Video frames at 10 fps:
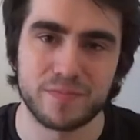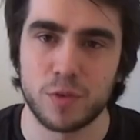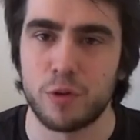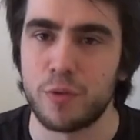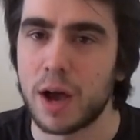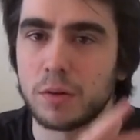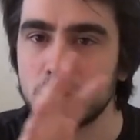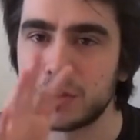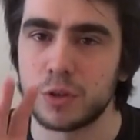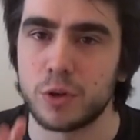around
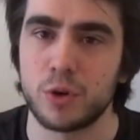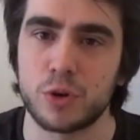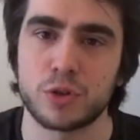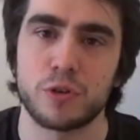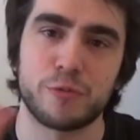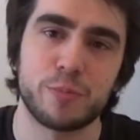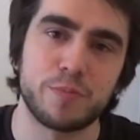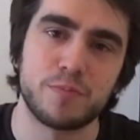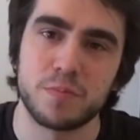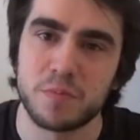the notion of
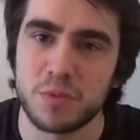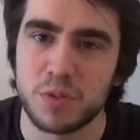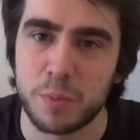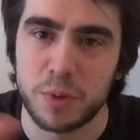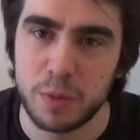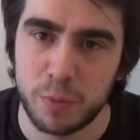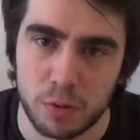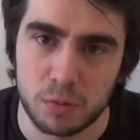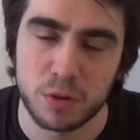the people,